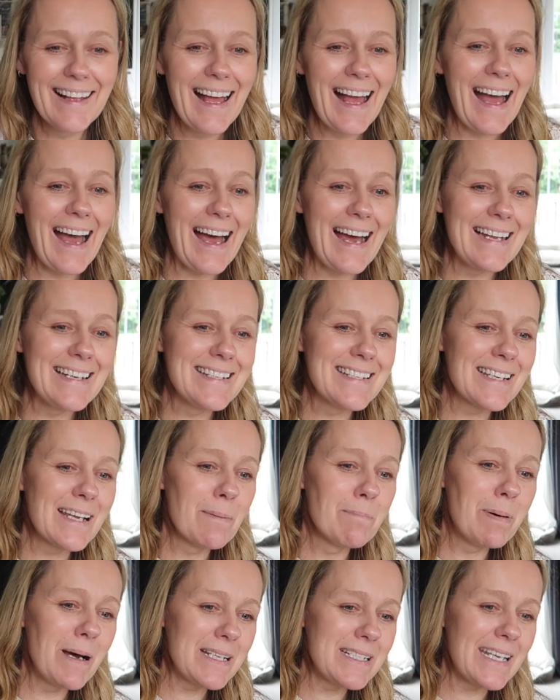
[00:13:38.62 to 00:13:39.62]
And
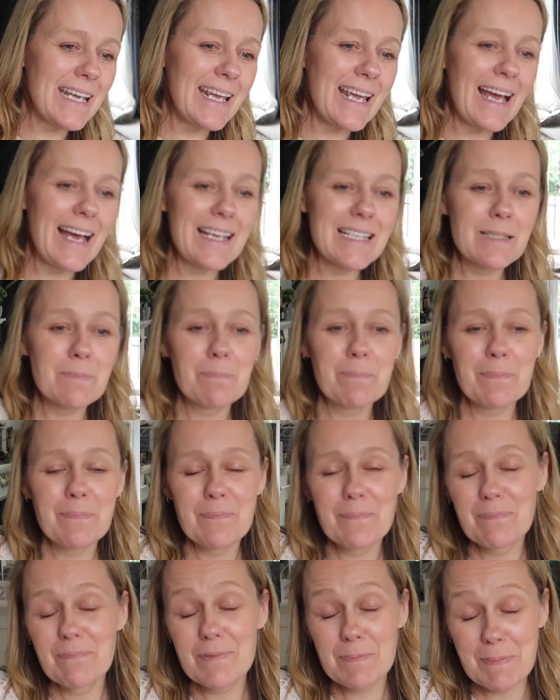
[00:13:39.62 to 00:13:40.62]
Buddy
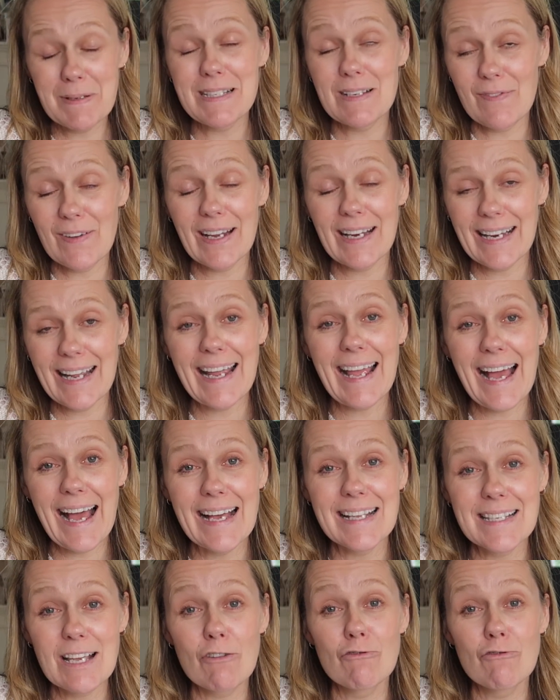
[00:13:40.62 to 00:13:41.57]
specifically has